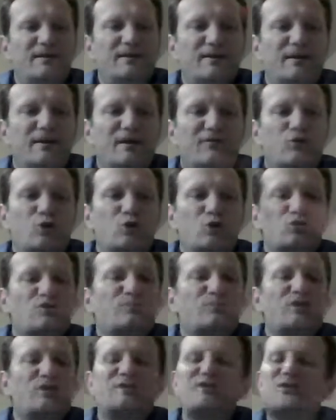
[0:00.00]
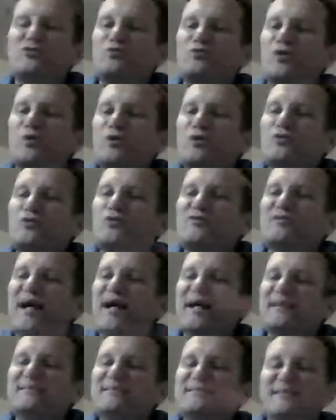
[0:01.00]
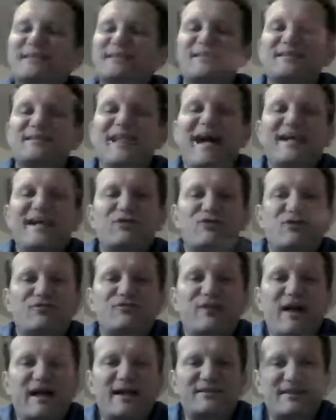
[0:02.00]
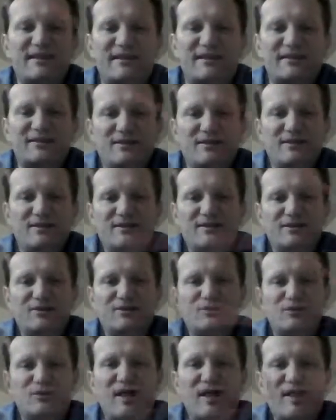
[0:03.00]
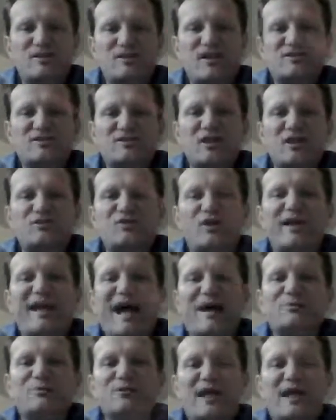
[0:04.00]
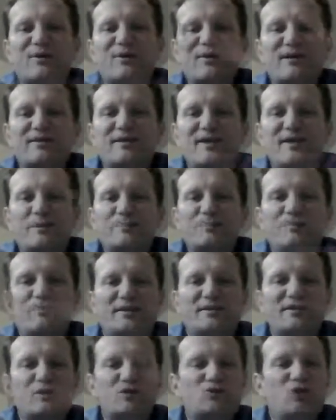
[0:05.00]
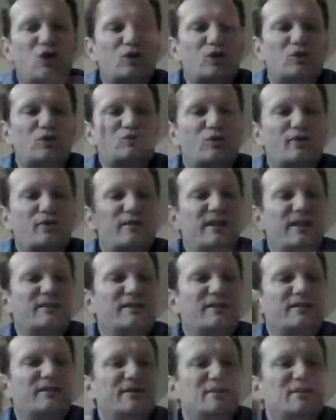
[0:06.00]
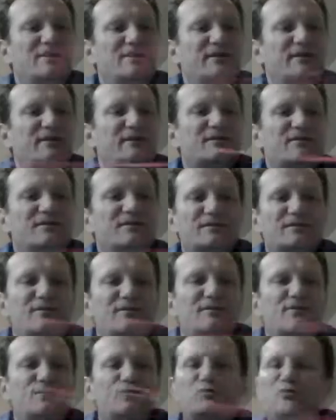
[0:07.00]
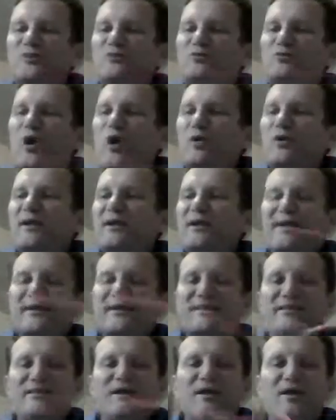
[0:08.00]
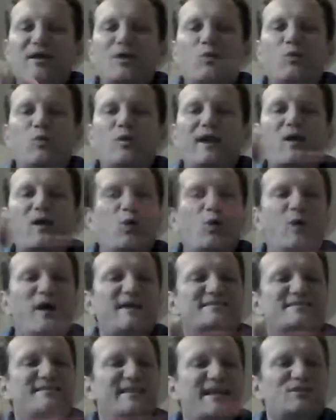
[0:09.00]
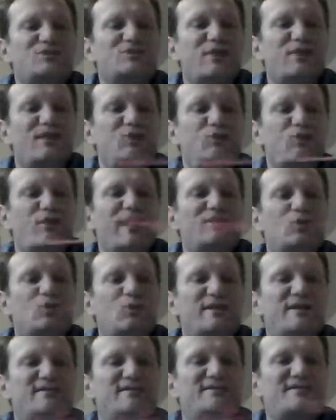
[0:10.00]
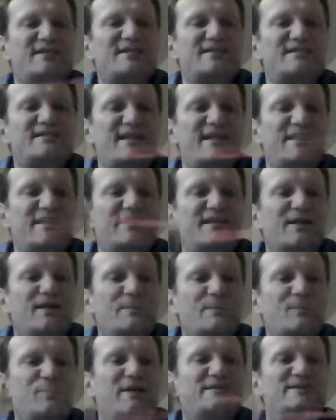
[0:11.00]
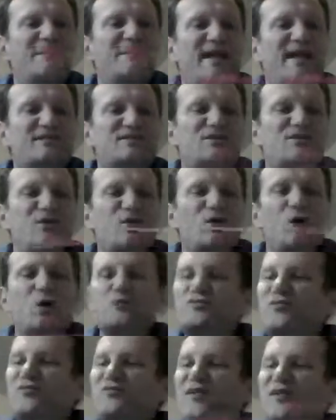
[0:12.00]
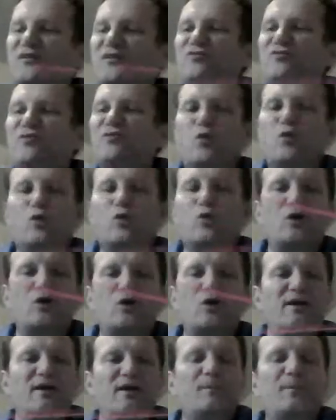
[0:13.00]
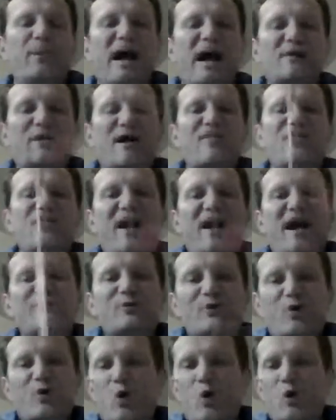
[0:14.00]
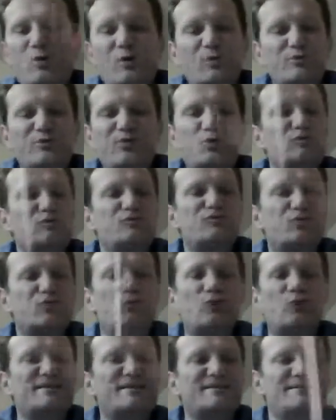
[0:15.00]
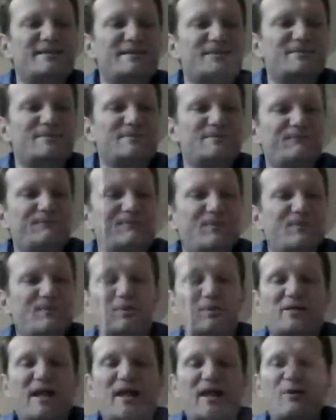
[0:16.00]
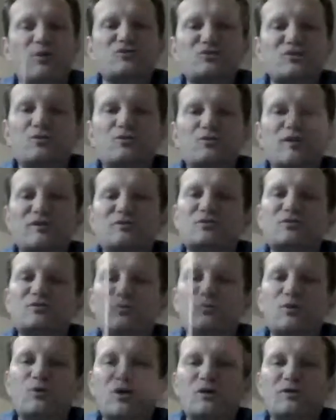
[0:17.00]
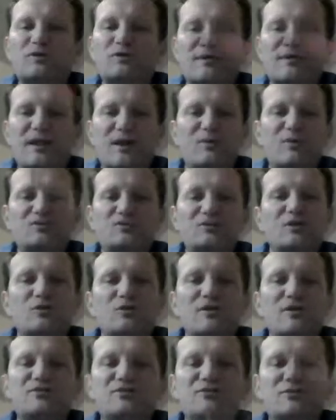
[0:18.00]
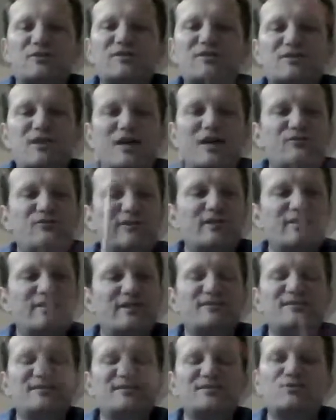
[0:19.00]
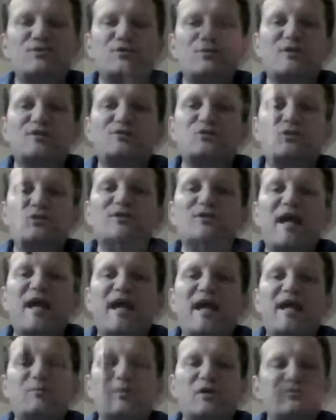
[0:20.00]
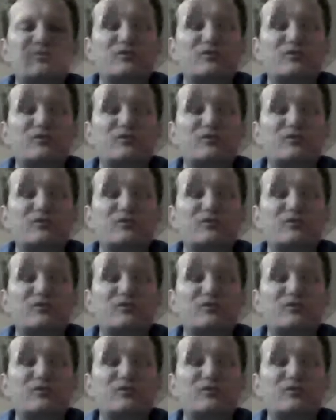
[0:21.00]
Of course, the British Royal Society didn't like the fact that he had such vocabulary in their journal, so they rewrote it. And what a coincidence, what a great coincidence that PTH can also fit for parathyroid hormone. Beautiful coincidence. But that wasn't the original word. That wasn't the original discovery, the original name of